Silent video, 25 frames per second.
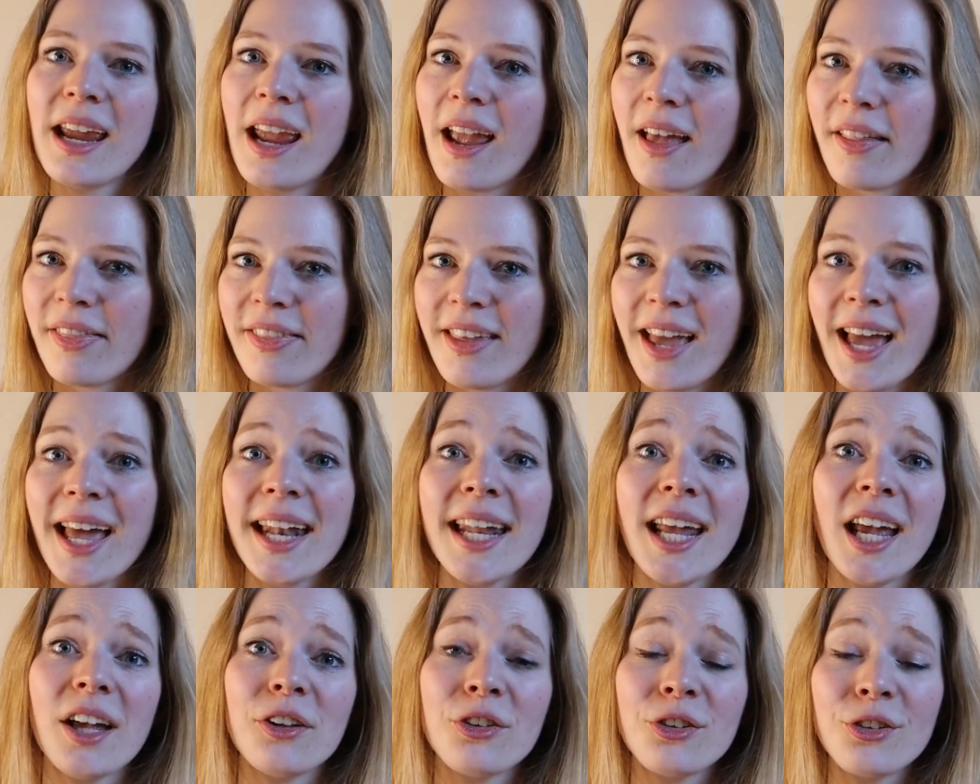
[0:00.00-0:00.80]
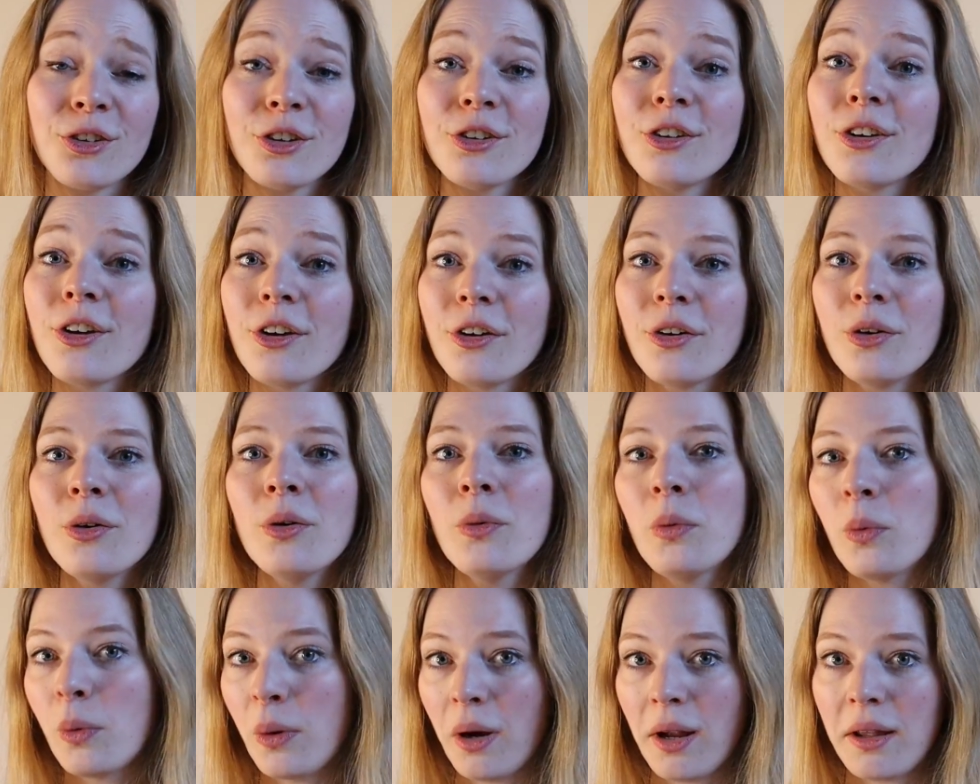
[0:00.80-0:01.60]
And that has to
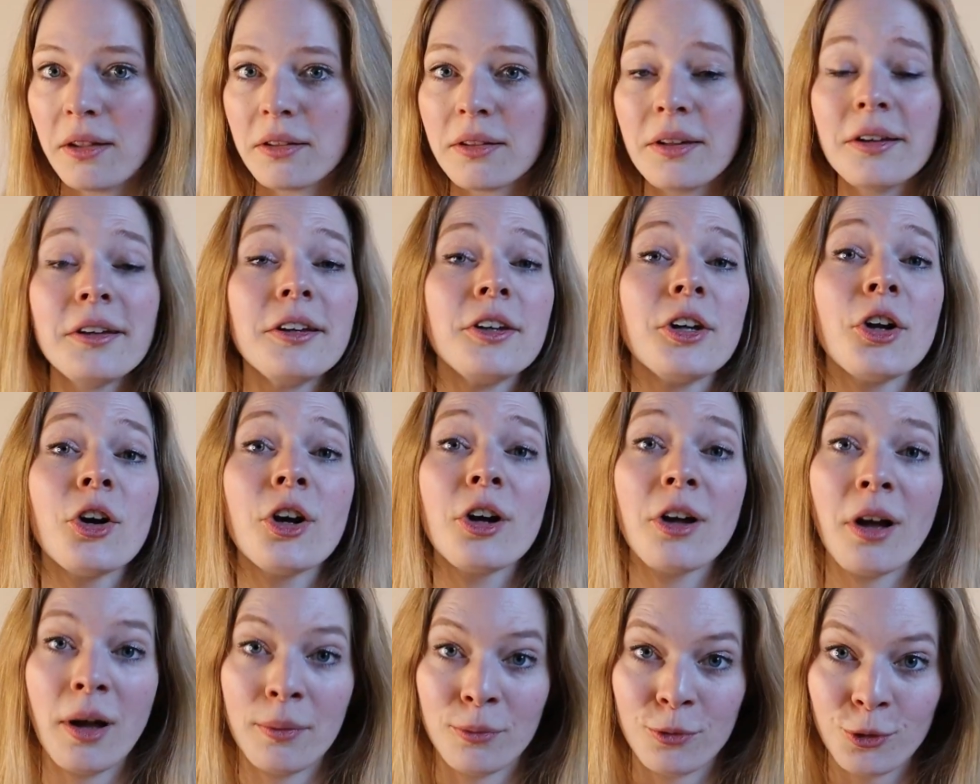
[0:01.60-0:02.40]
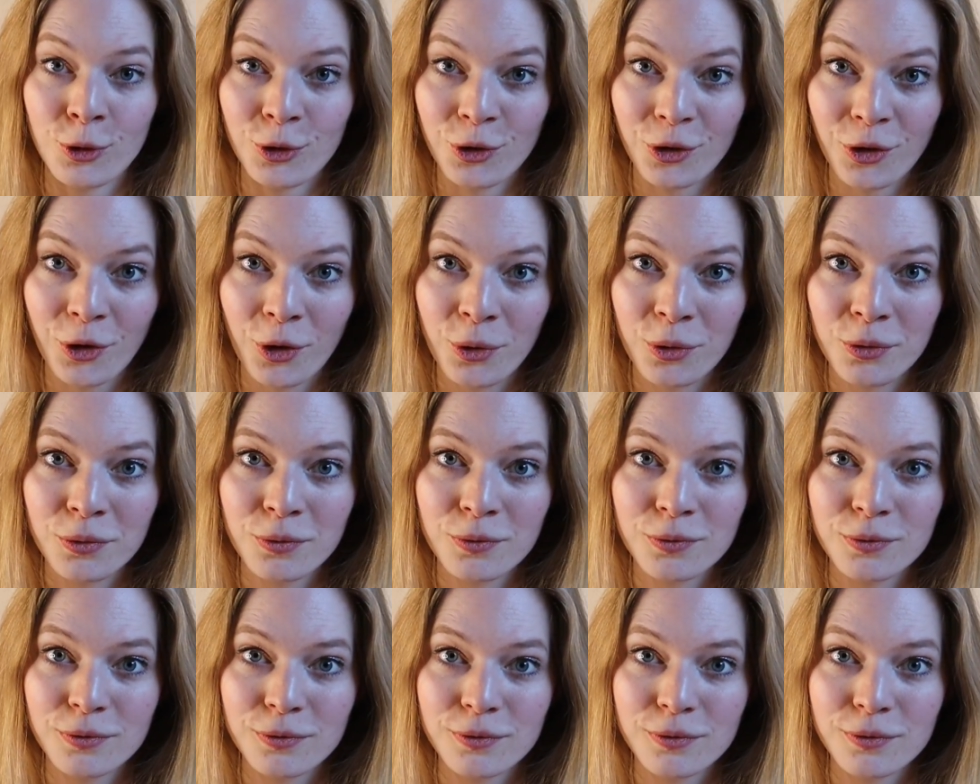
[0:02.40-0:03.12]
do with your comfort zone.